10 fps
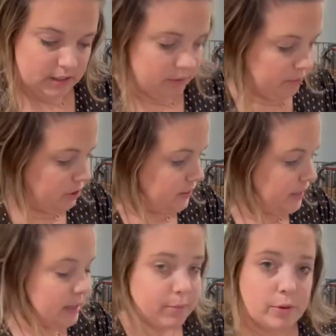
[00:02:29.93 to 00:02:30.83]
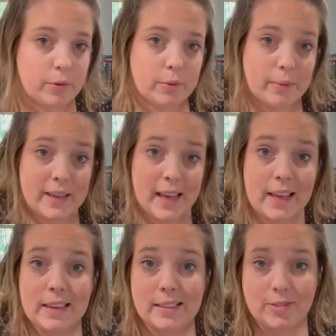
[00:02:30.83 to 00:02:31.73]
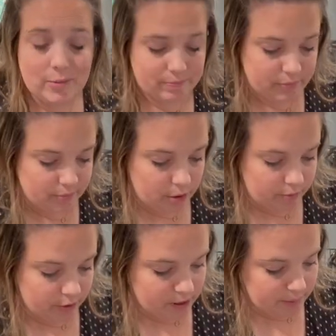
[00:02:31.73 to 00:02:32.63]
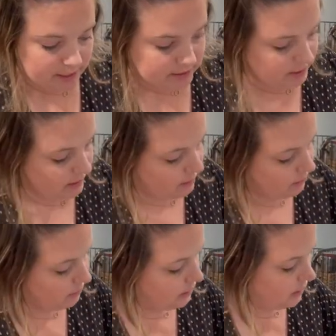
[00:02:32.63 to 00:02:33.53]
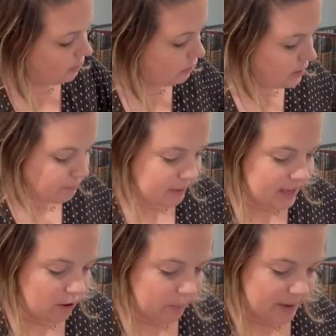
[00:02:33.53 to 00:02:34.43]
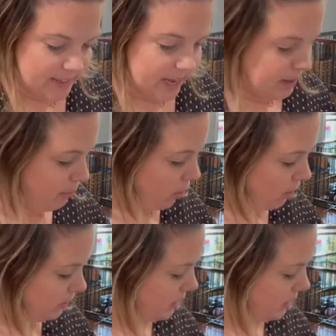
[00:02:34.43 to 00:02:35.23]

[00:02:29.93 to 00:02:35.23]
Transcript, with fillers: we'll just keep doing what we can and hope for the best. You just peed on my table,